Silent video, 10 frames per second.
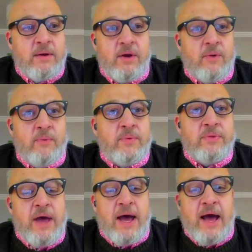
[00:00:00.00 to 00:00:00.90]

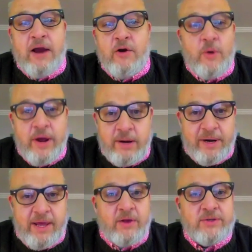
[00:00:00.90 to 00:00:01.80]
don't know
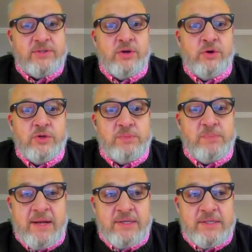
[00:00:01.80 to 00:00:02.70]
anybody else who
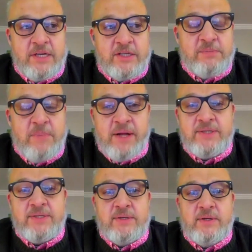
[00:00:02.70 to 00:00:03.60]
spent 6
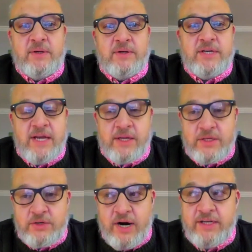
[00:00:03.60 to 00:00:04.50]
months
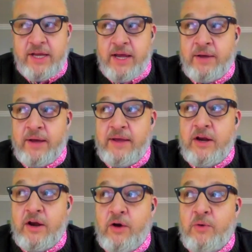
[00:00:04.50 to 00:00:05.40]
deconstructing,
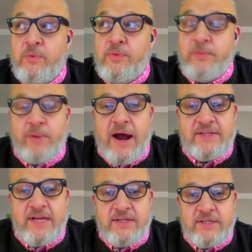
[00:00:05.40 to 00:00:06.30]
the
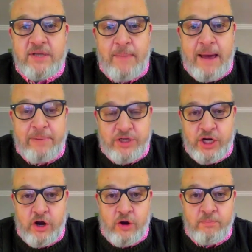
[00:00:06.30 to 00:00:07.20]
process to map a
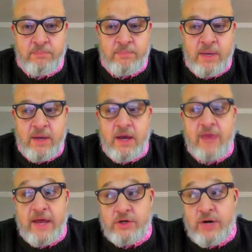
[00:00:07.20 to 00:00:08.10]
genome
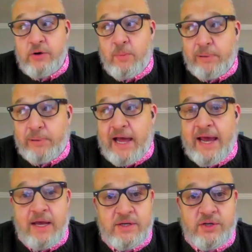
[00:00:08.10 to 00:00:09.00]
and then tried to
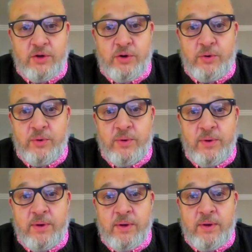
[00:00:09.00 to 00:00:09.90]
apply it to
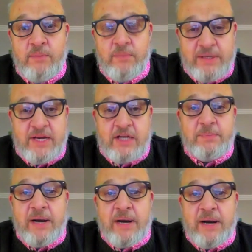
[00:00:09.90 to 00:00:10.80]

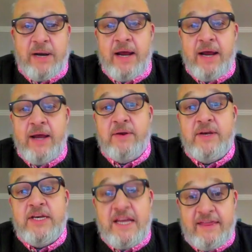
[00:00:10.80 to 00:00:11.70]
business. But I
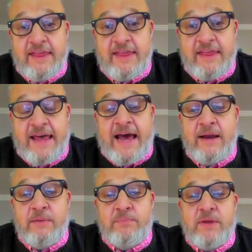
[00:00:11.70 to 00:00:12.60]
did that
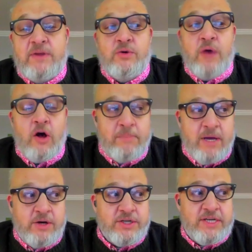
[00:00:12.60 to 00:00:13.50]
to help me
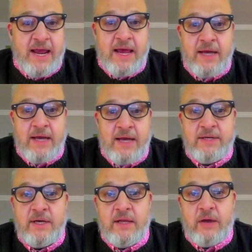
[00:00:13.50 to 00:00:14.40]
understand,
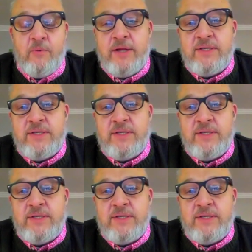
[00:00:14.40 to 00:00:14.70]
like, what